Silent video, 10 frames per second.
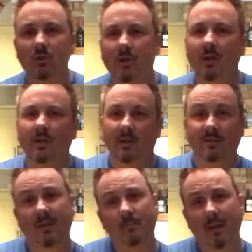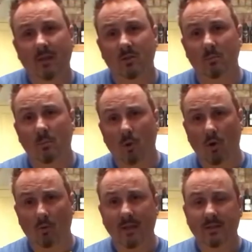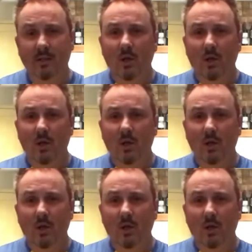You're going to definitely make some progress.